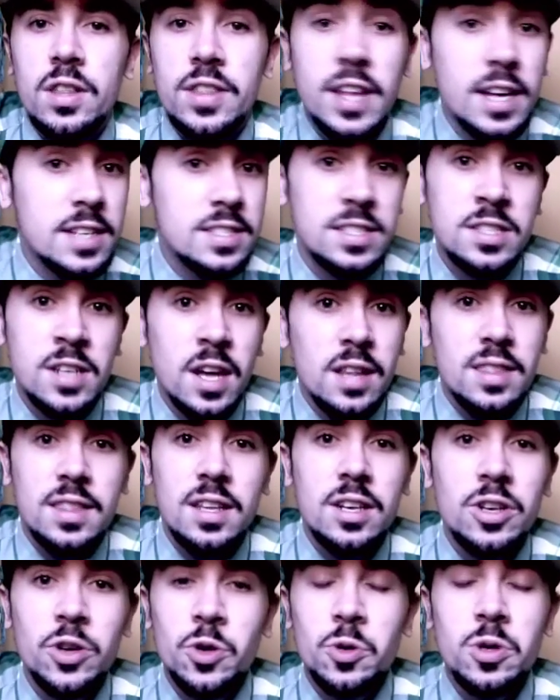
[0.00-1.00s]
There's
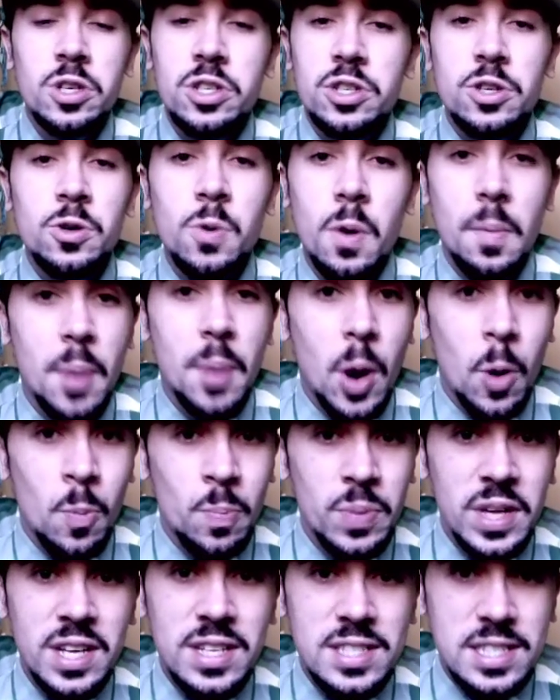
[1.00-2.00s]
nothing you can do
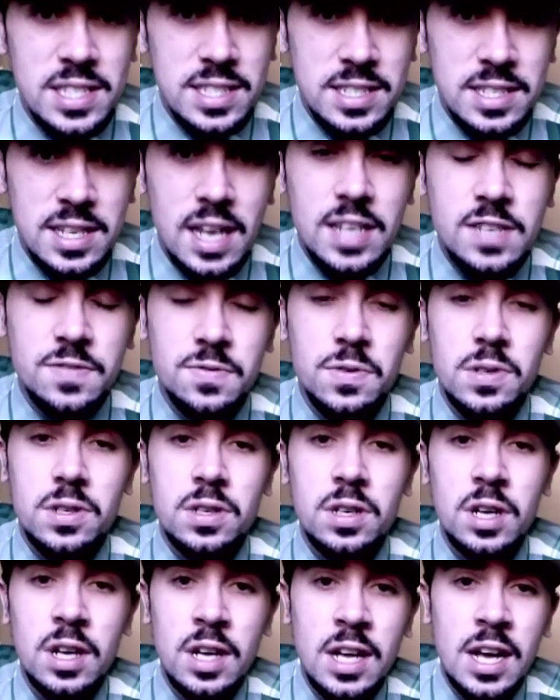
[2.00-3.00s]
about being
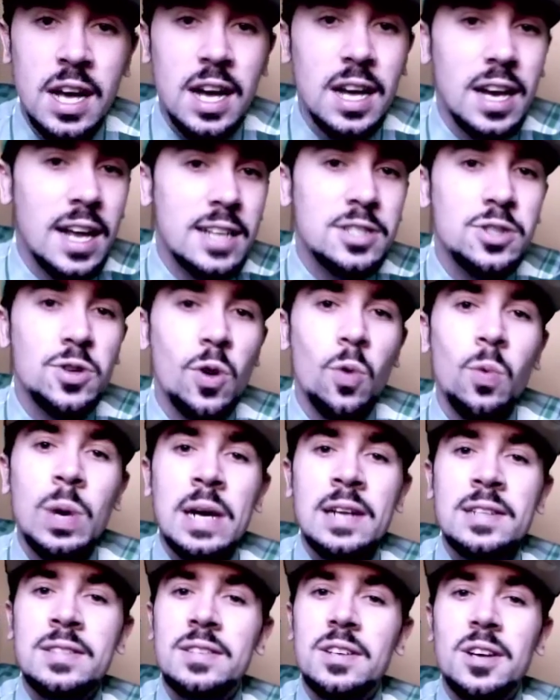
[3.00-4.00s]
successful unless you're
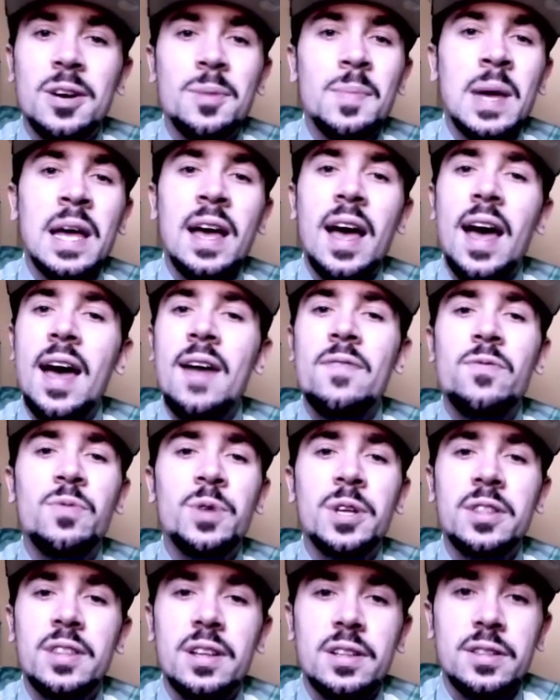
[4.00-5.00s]
willing to commit
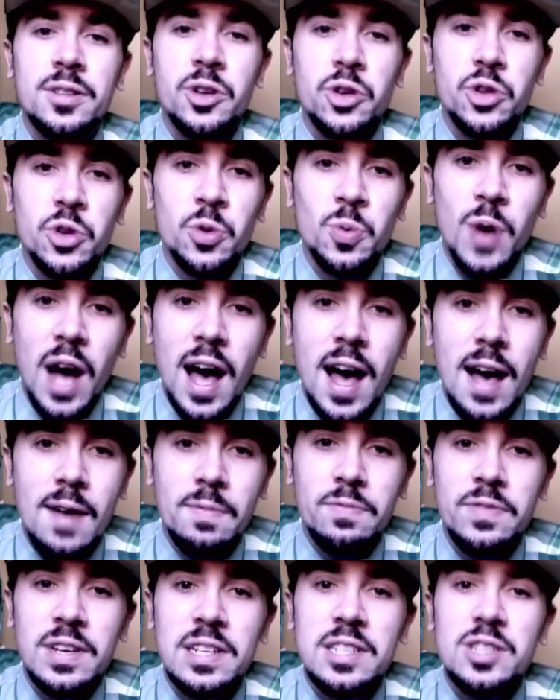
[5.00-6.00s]
everything that you
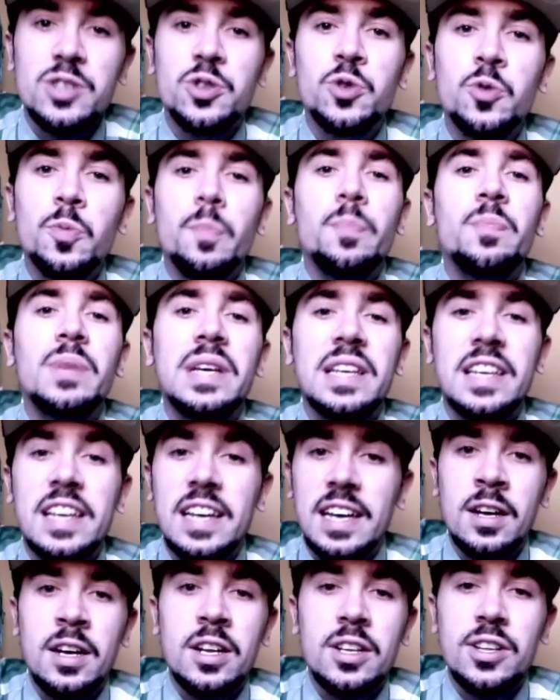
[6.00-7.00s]
have into
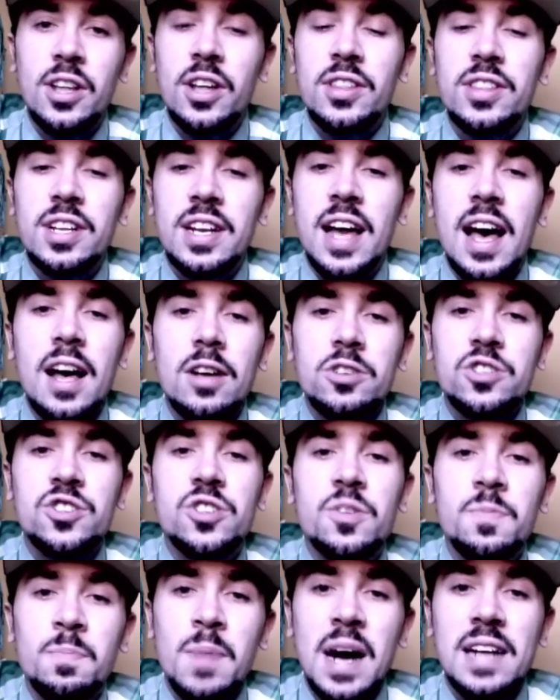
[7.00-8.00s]
being it. Nothing else
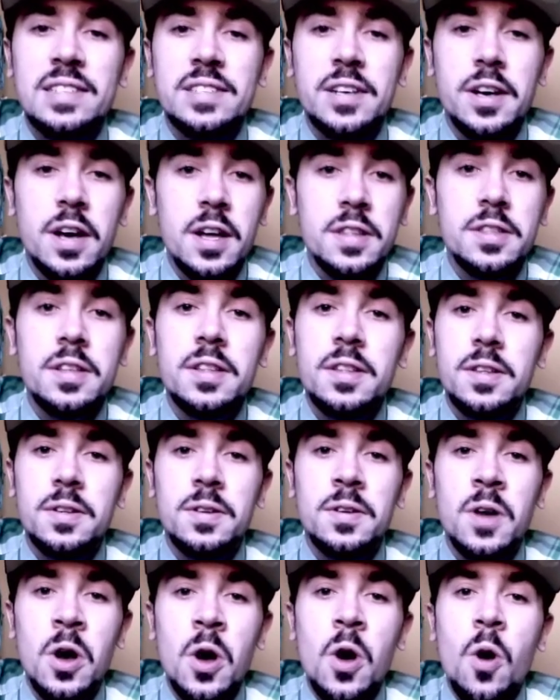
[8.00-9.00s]
should matter other
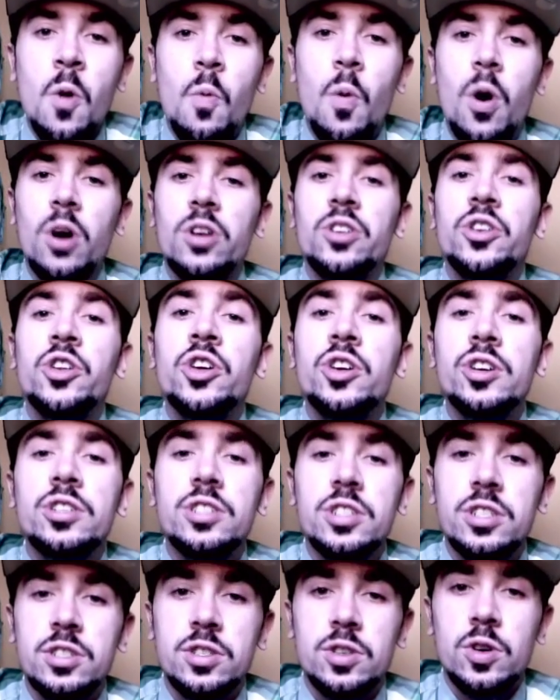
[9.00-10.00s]
than what
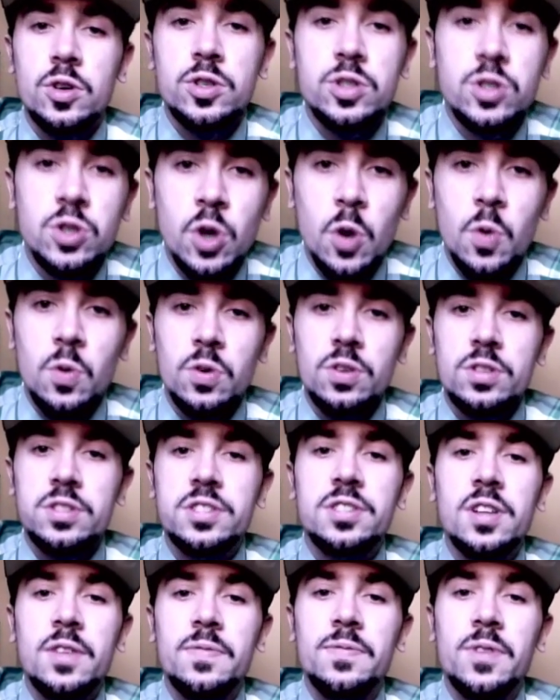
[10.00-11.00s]
nurtures your soul,
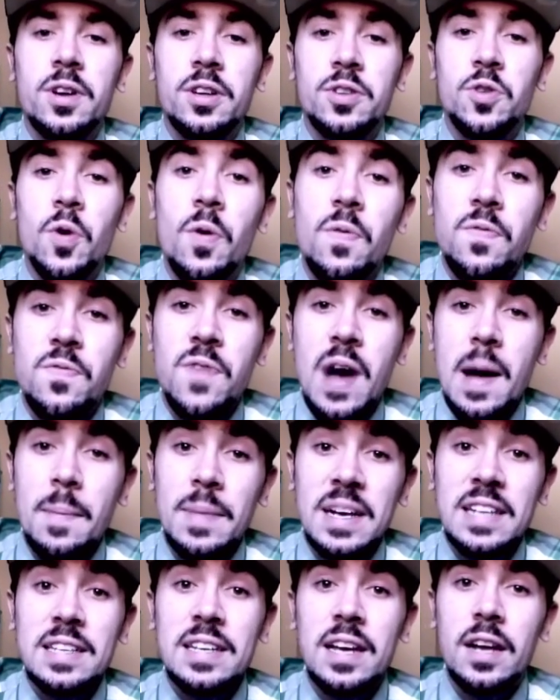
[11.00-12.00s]
stuff like your
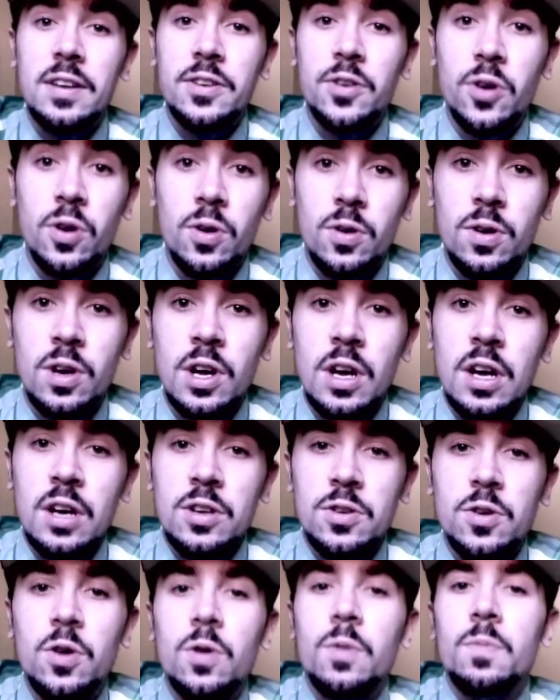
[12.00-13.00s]
family and your
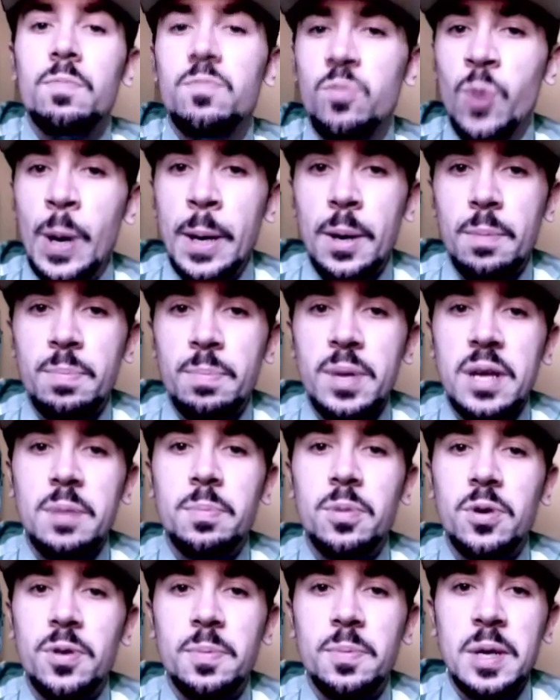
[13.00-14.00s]
your real
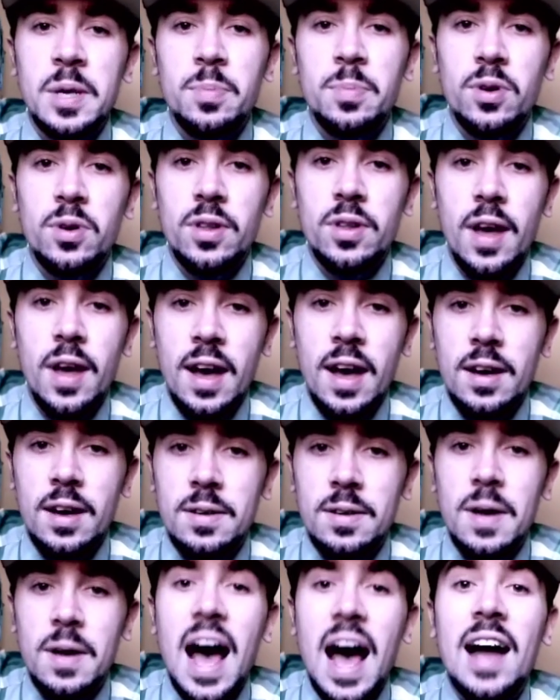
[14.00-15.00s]
people, the people that
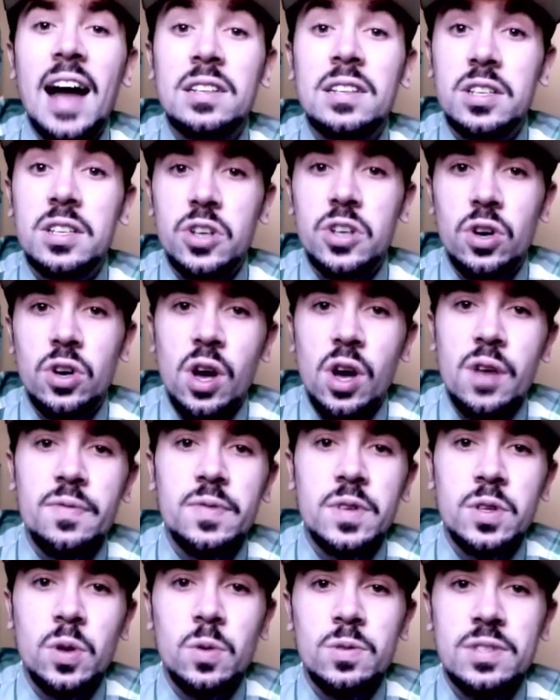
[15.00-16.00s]
add to your life
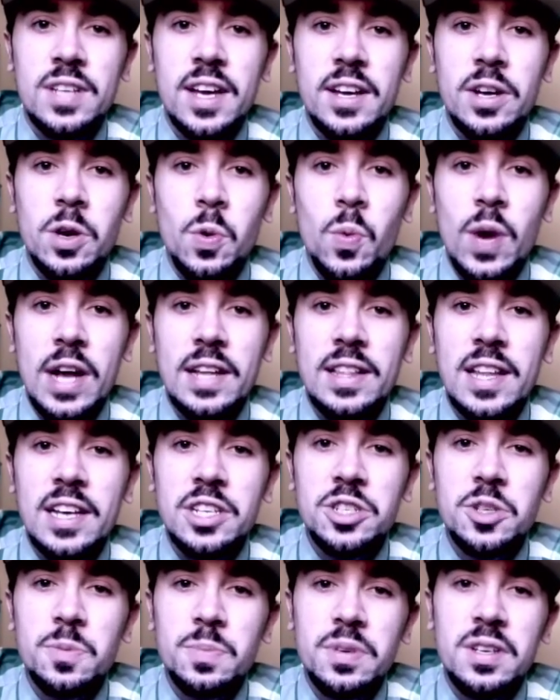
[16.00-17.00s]
and don't take away. They
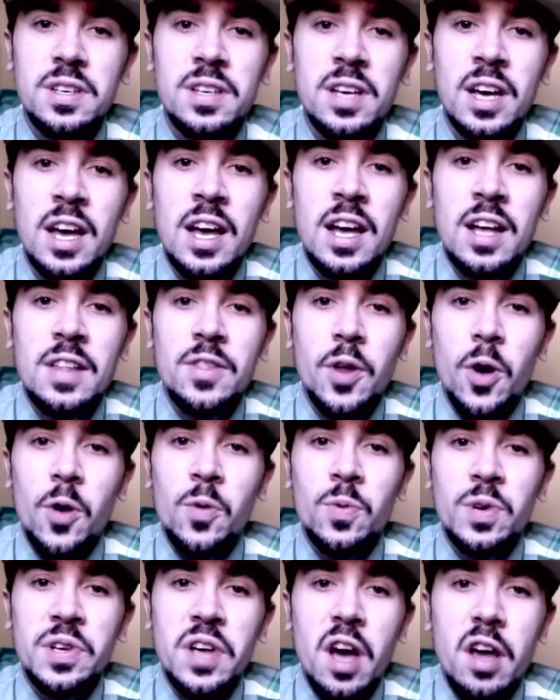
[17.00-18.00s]
should be the
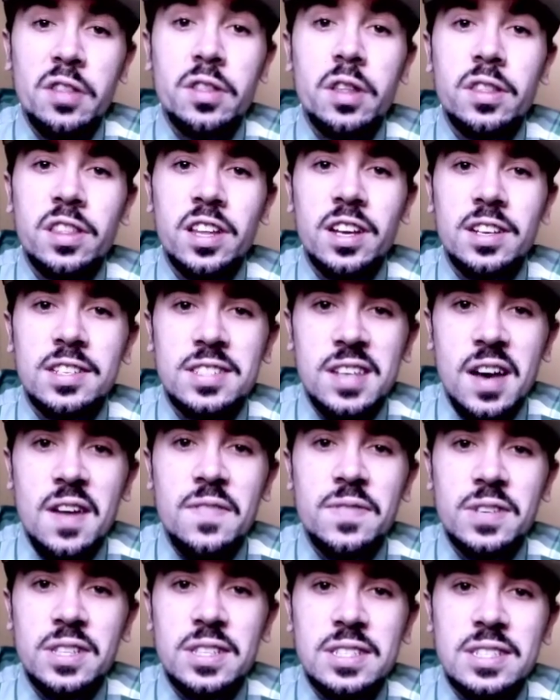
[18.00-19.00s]
only other things
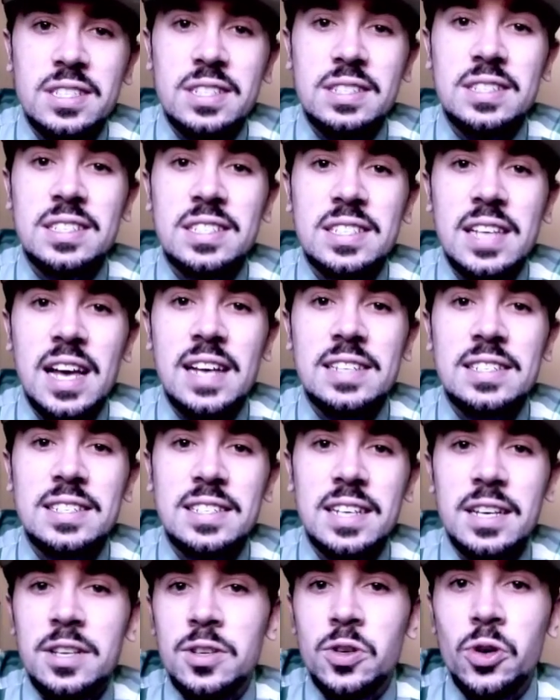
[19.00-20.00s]
other than success
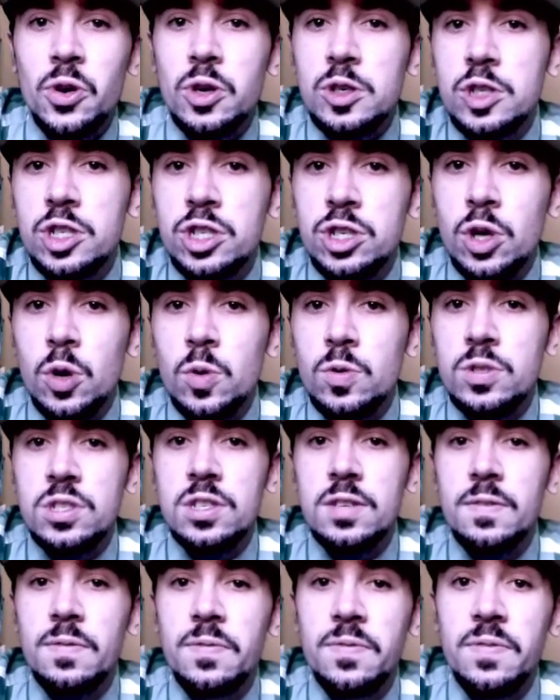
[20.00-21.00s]
in your
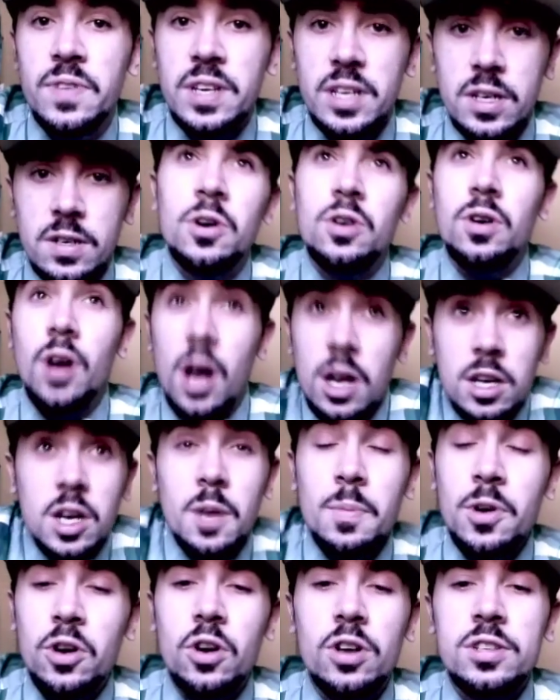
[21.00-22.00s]
chosen field. I
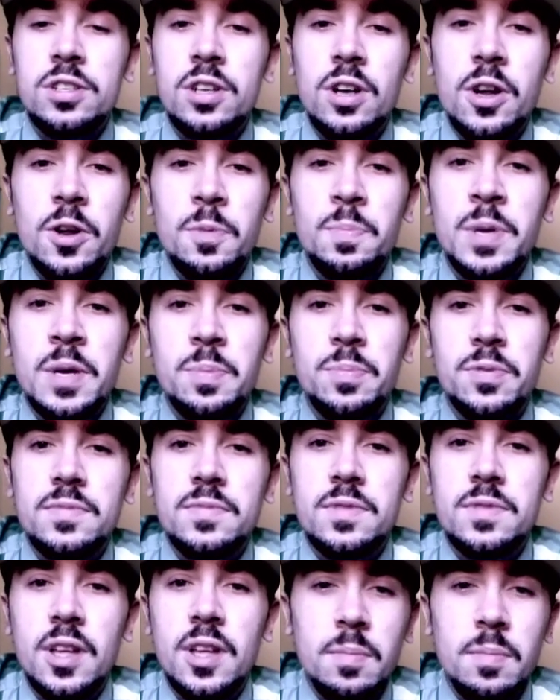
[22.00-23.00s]
come across a lot of people in